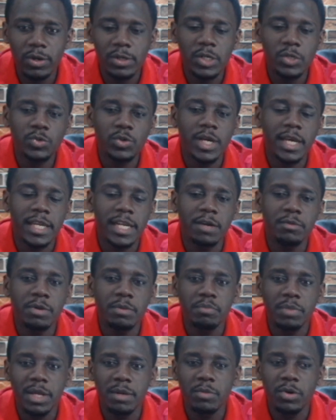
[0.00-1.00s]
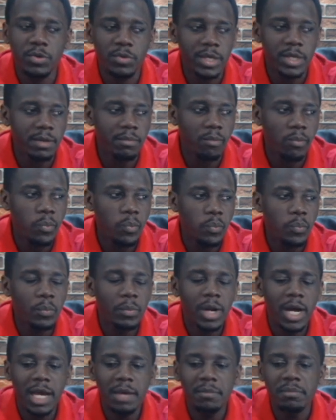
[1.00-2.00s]
going to go ahead and re-blame on him.
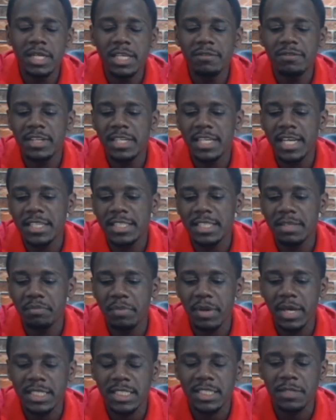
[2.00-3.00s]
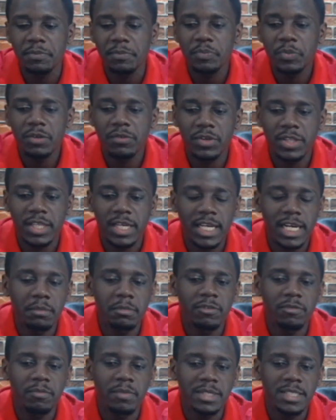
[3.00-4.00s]
I believe he does the best for the club
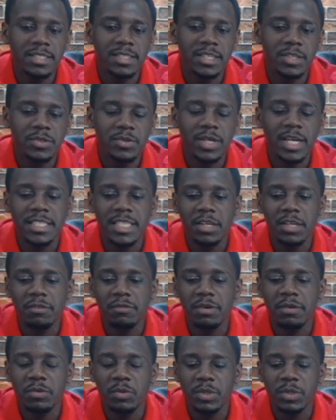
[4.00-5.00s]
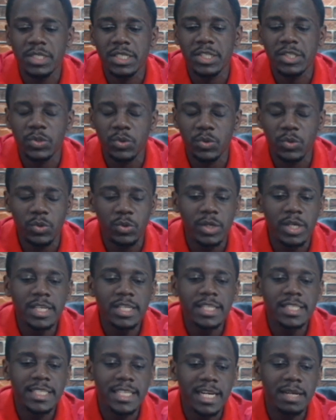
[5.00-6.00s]
of Manchester. So guys, thank you very much for watching it through.
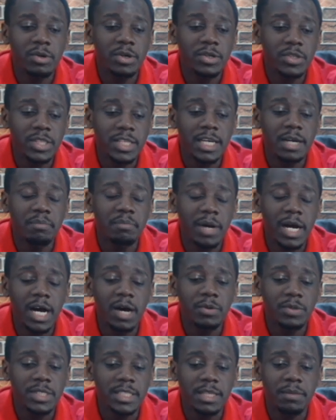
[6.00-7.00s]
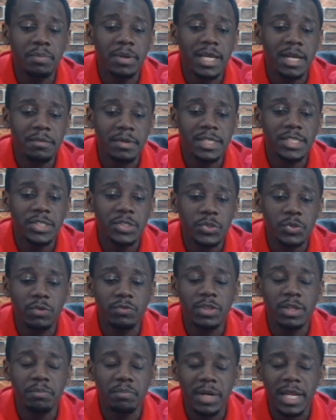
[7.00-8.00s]
Tell me what you think about the player ratings of
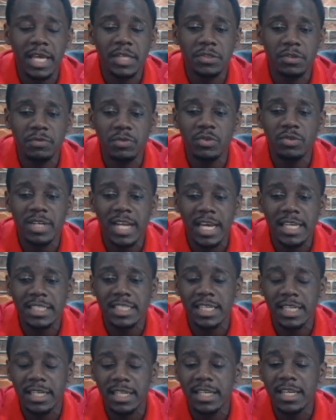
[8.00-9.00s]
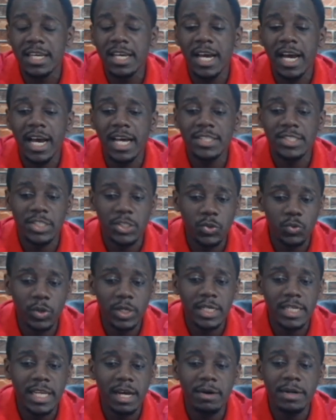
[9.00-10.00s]
the players of United as it
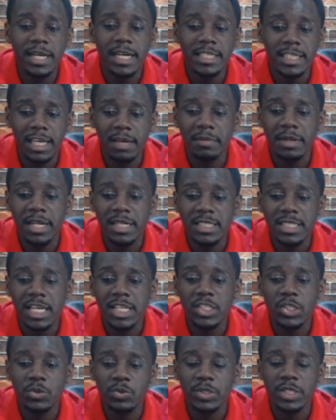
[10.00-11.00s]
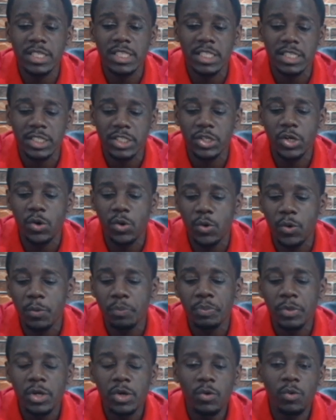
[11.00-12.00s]
went down at Emirates, us losing 3-2.
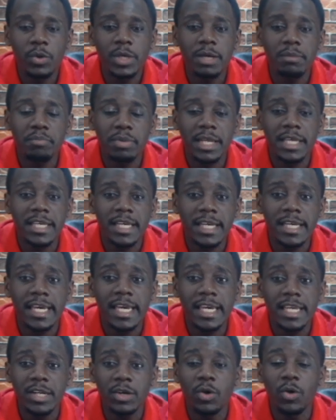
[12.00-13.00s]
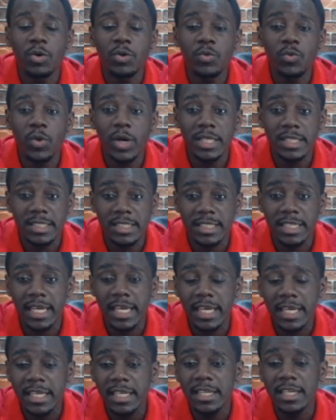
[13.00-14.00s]
We are playing again on
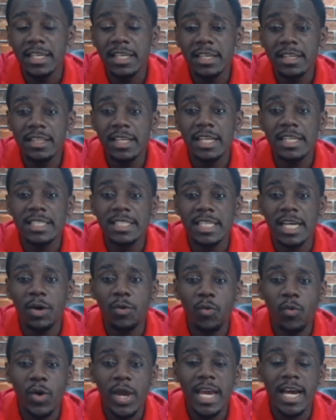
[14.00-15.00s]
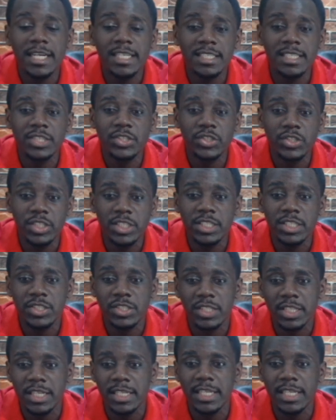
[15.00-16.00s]
Wednesday. That is away at the City
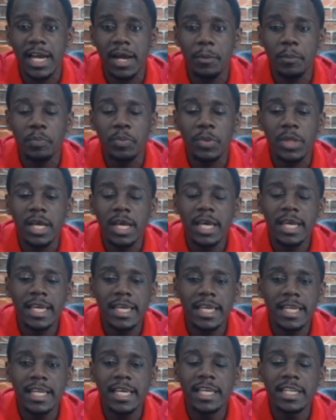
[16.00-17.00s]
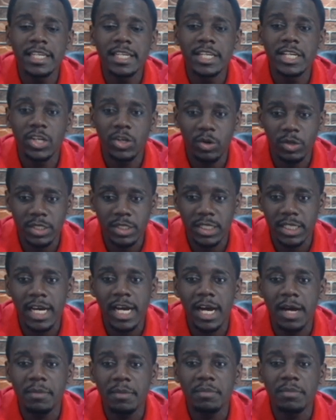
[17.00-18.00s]
Stadium in
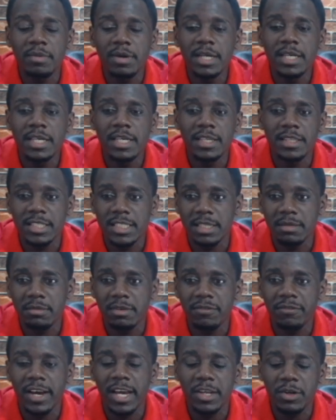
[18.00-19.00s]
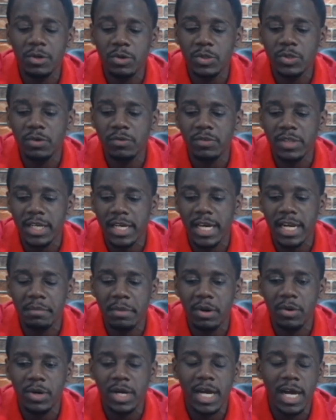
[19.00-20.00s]
Nottingham in the semi-finals of the
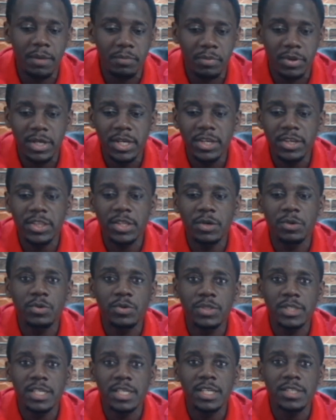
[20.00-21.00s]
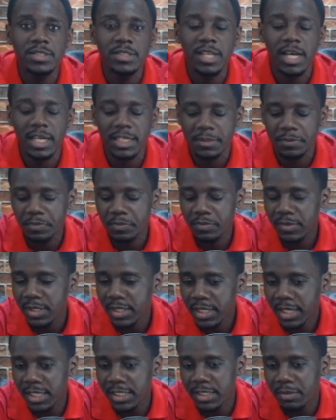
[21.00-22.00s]
Carabao Cup. The good thing is that
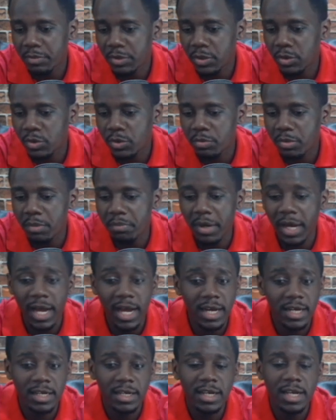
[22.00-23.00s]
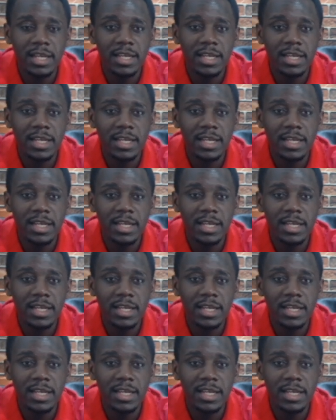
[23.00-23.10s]
Casemiro will be back.